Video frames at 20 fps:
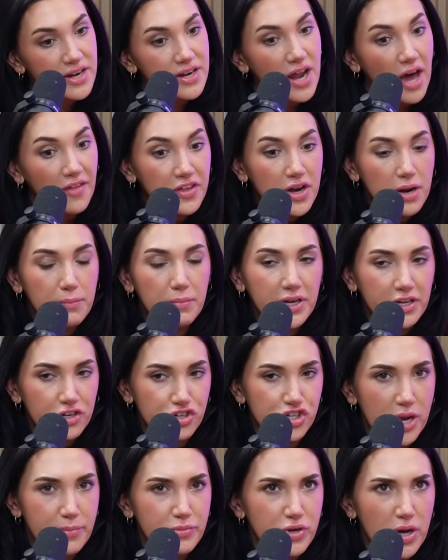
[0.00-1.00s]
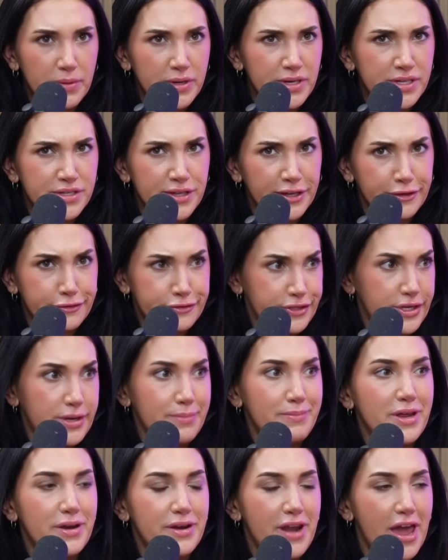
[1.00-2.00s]
Not that I'm like ashamed. I mean, he's like seen
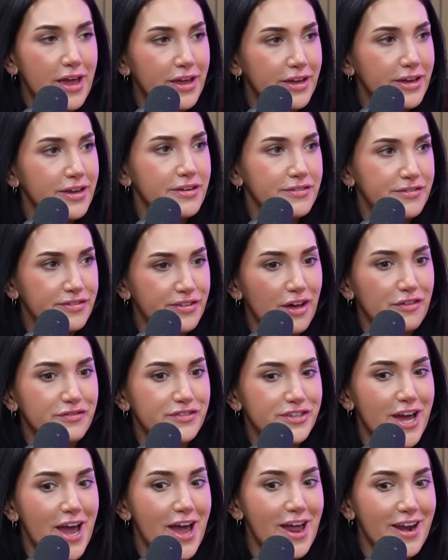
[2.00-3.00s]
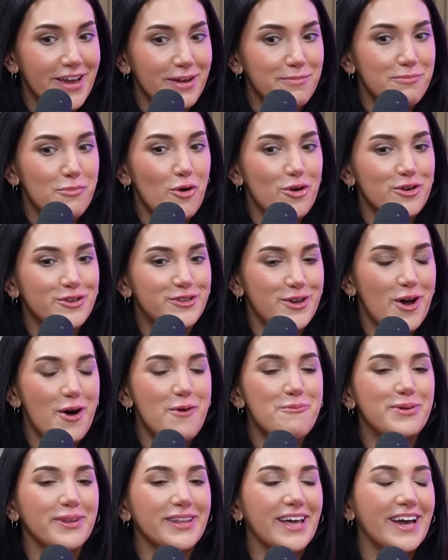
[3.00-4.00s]
me naked, self-tanning more
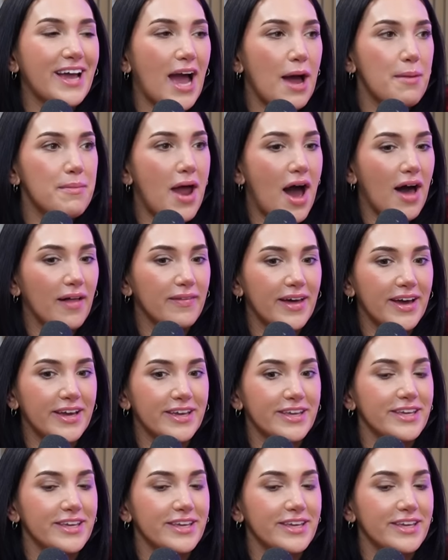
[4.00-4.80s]
so, but like I'm not like